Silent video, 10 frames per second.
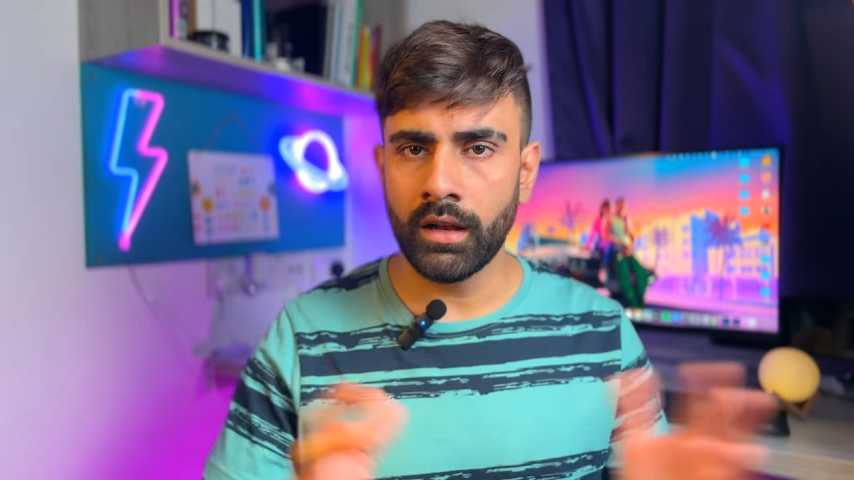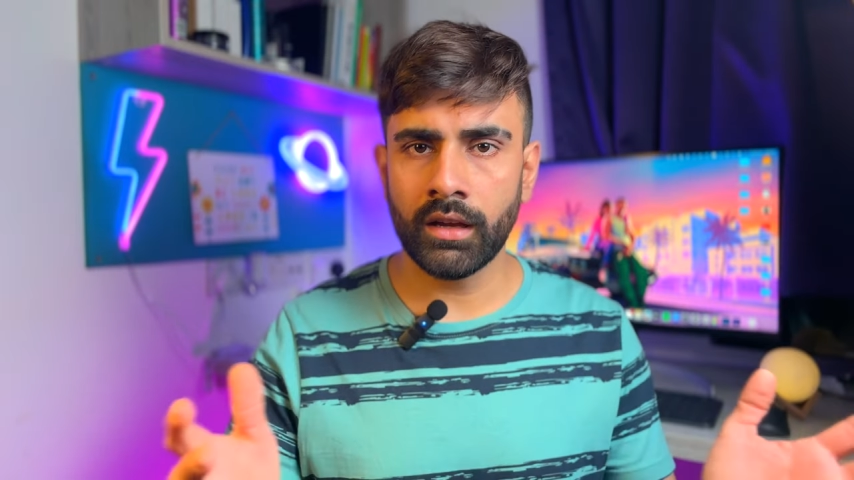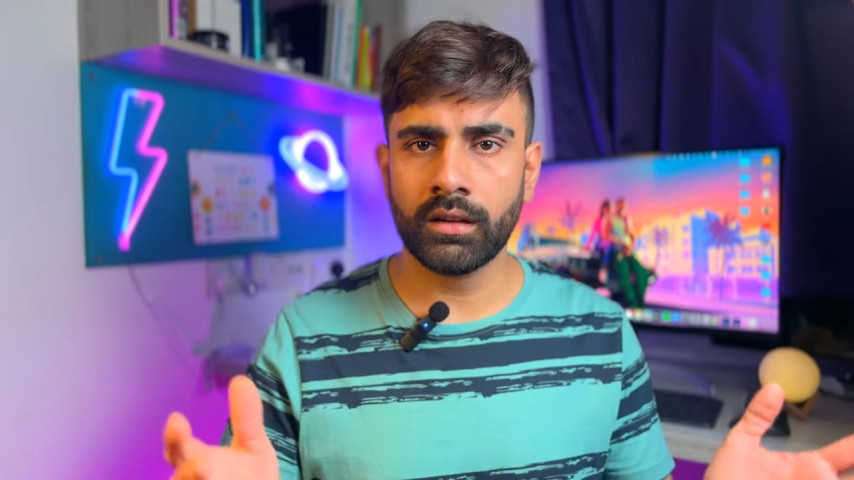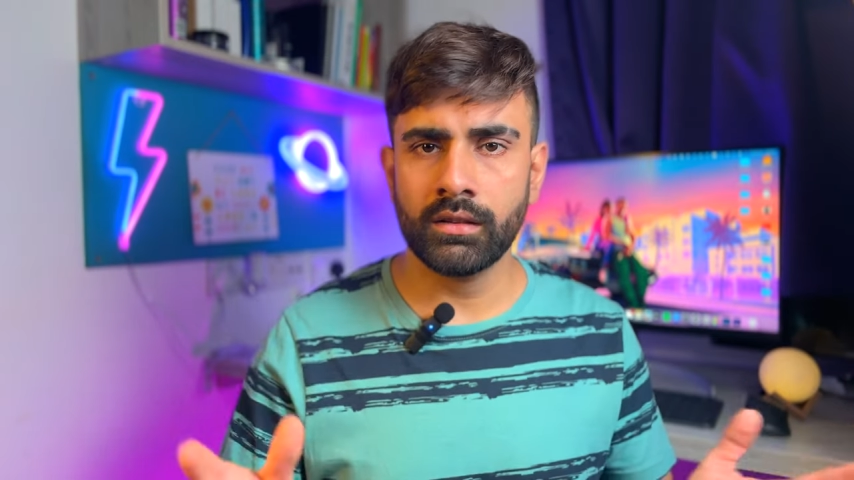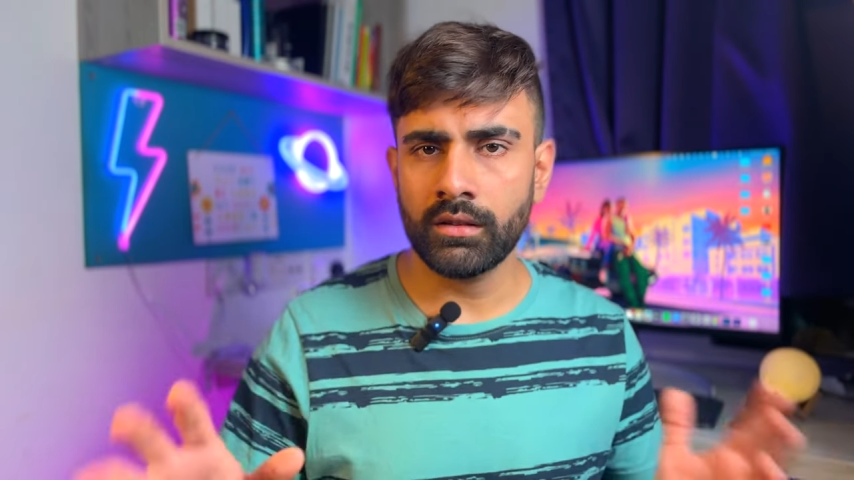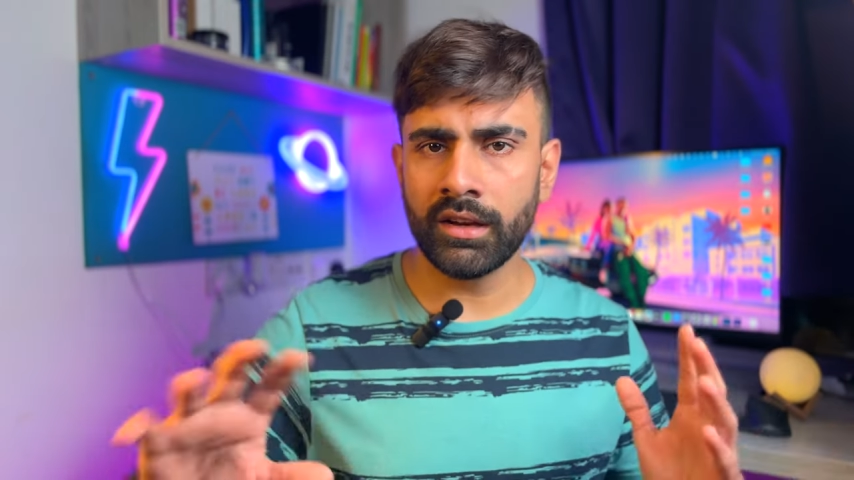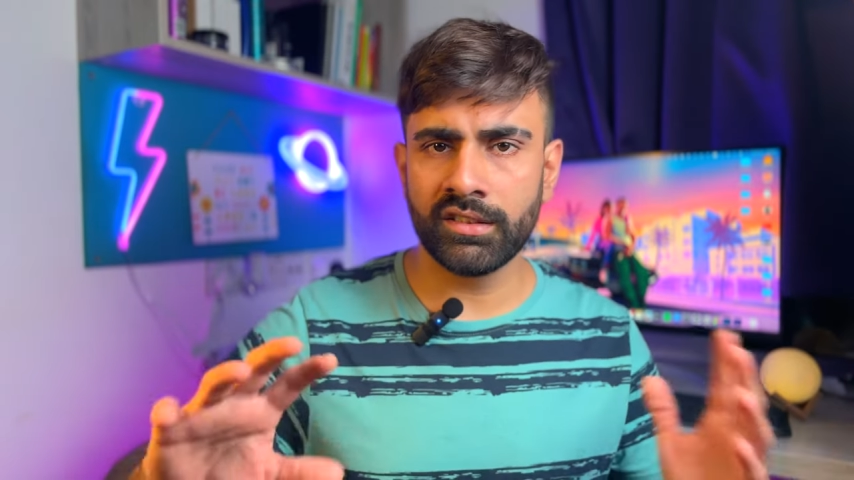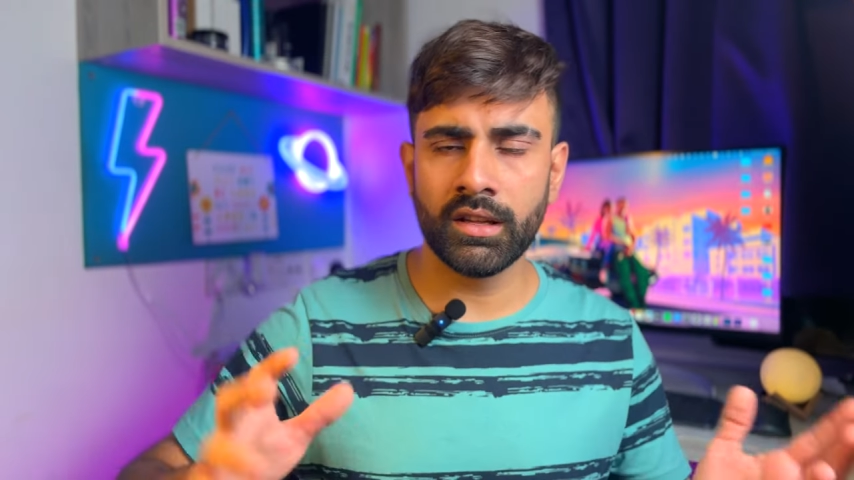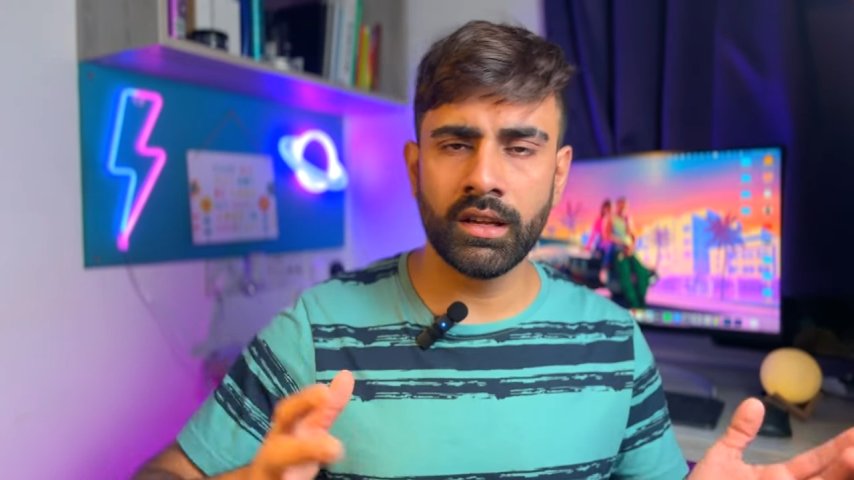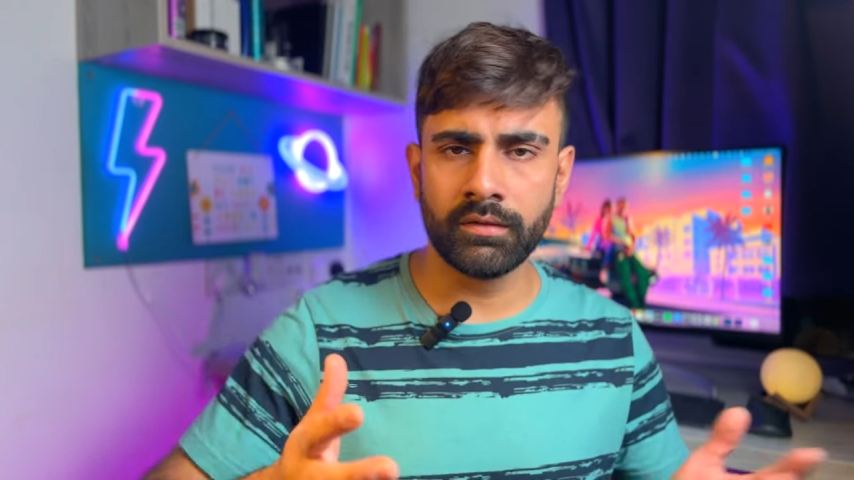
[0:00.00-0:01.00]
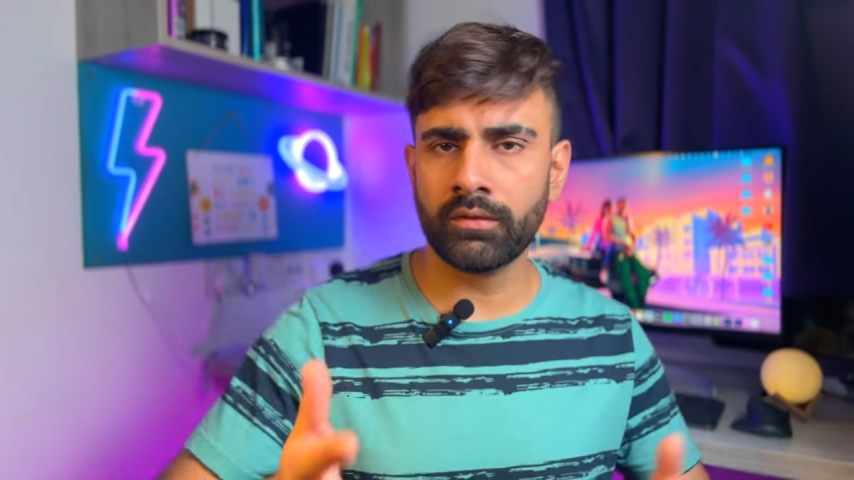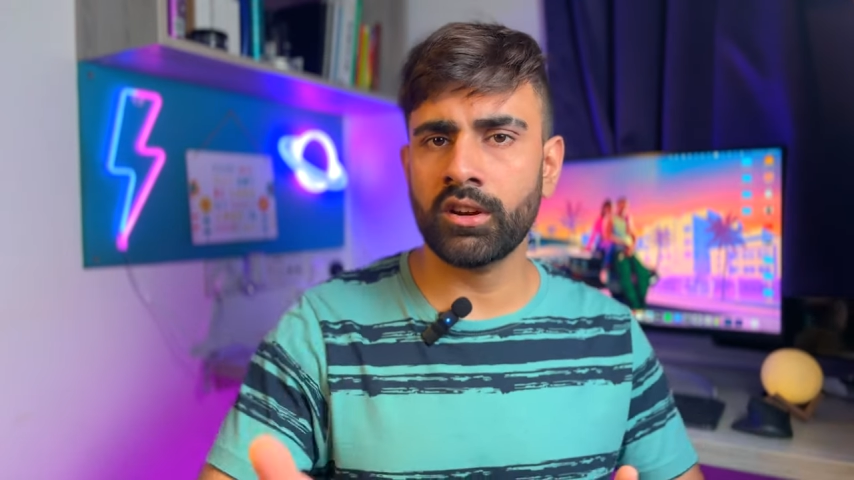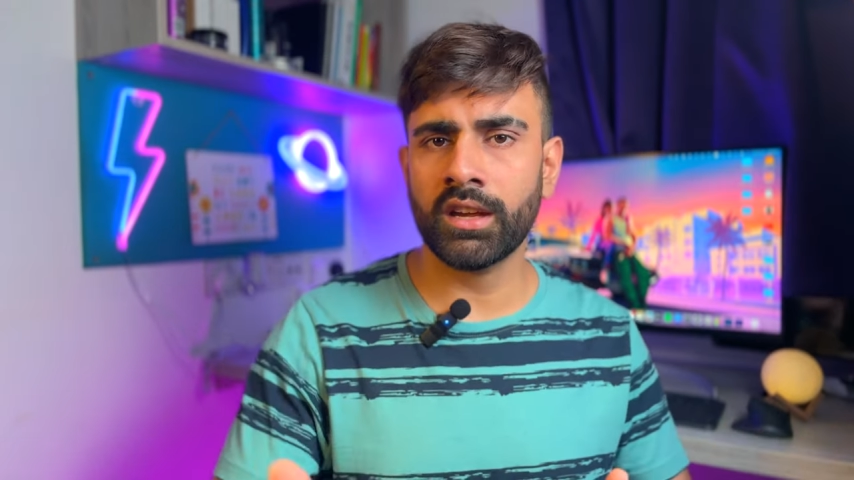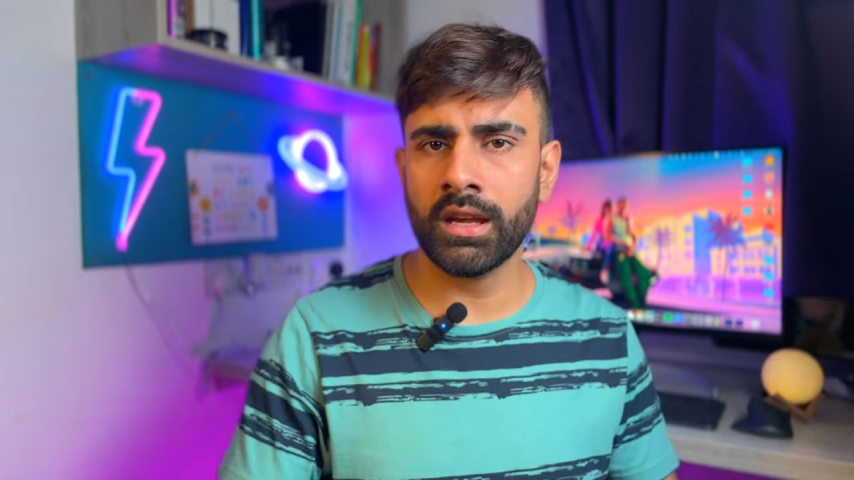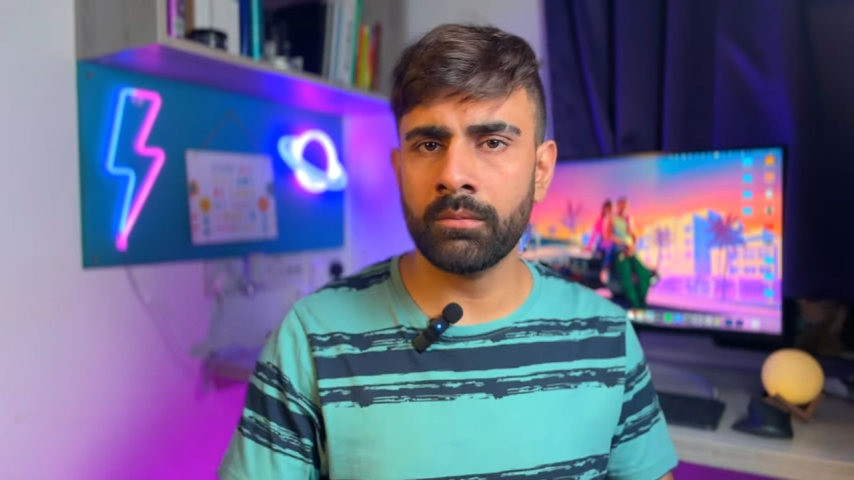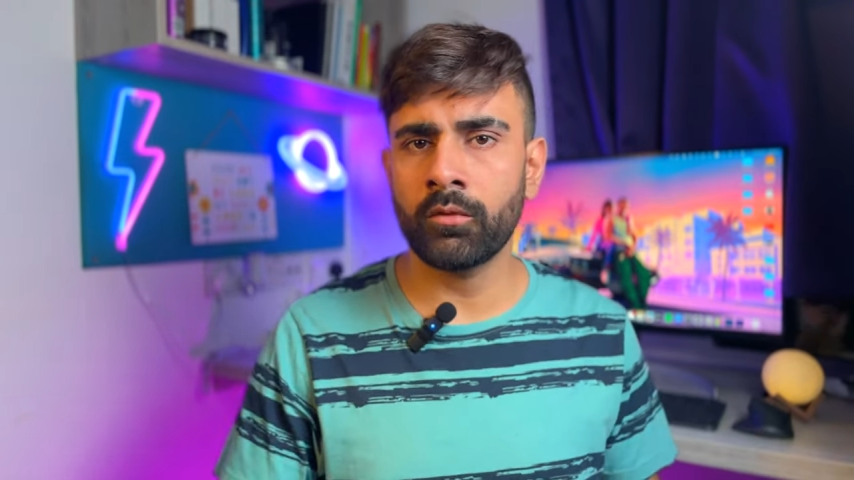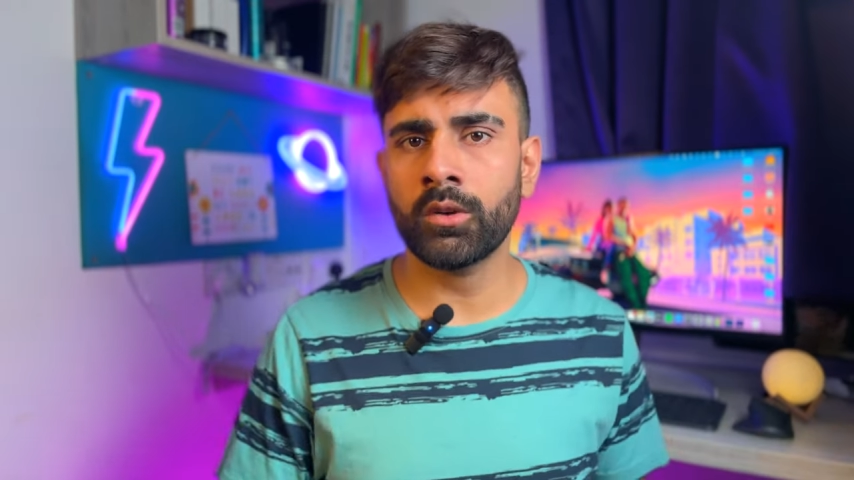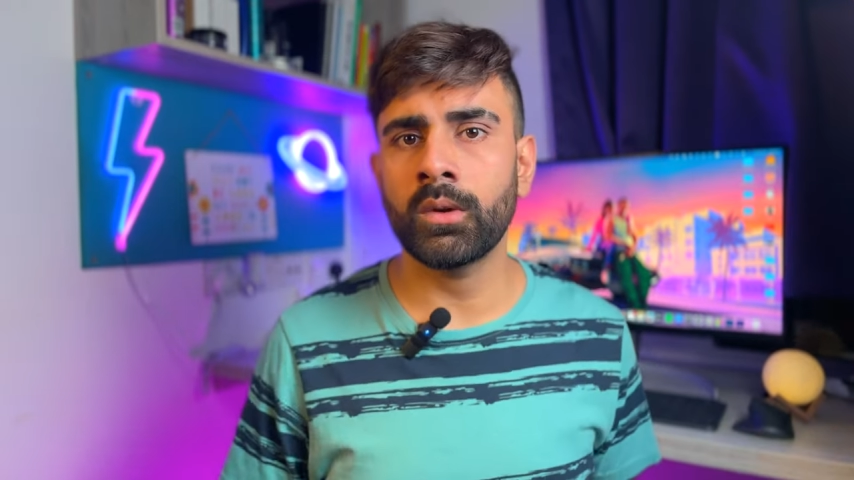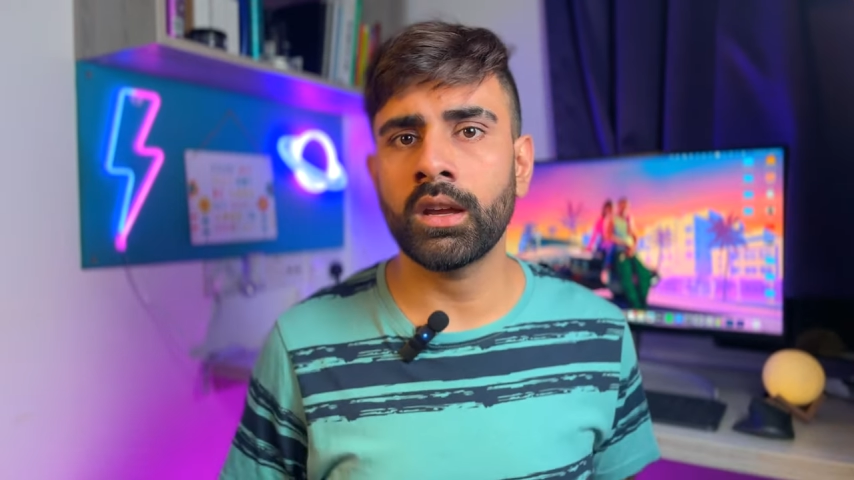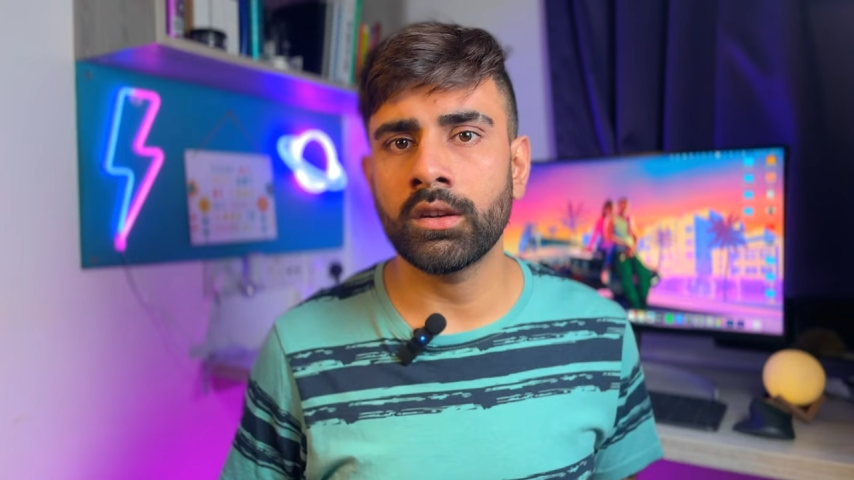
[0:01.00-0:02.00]
Like let's say for a game,
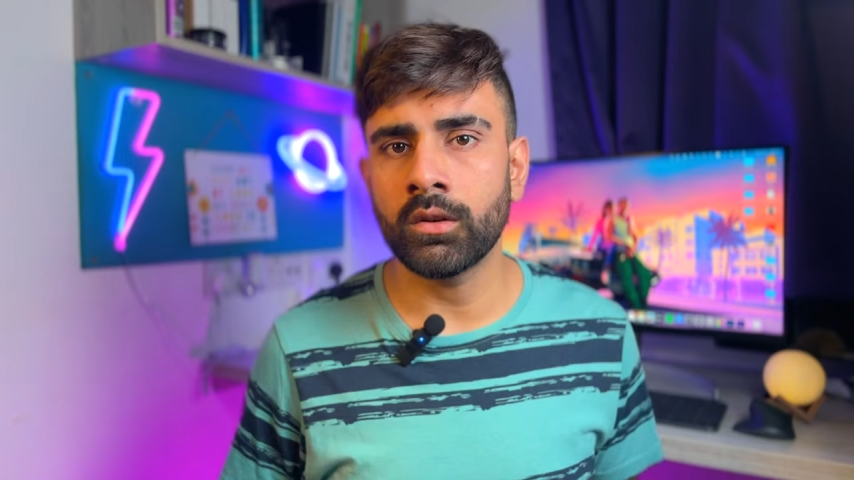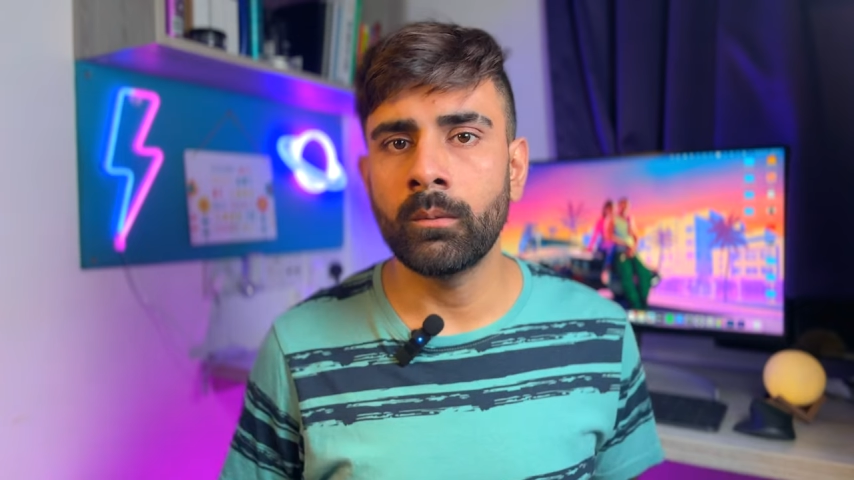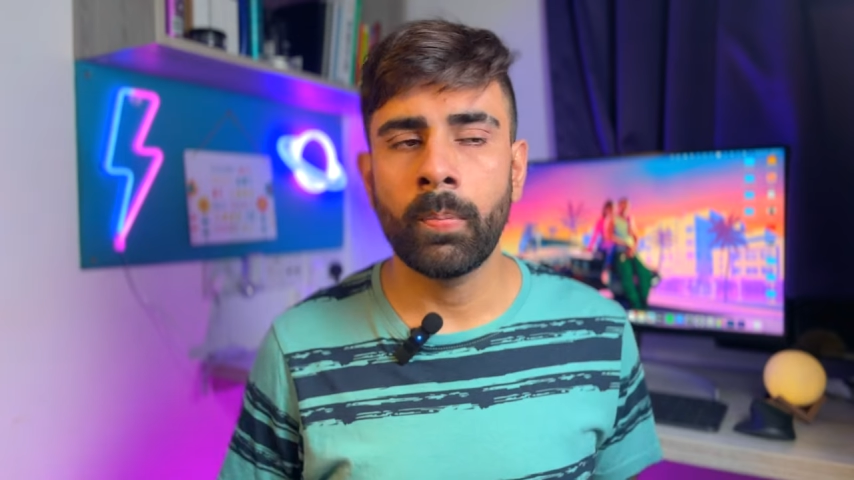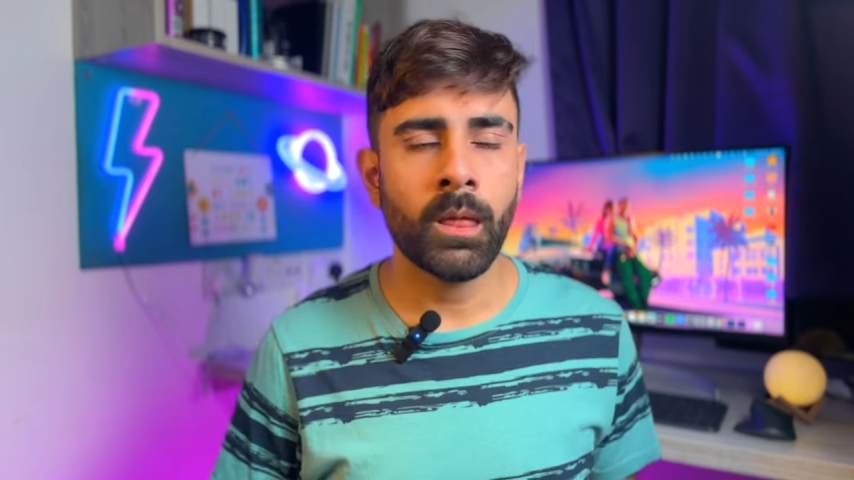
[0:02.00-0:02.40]
what we can do.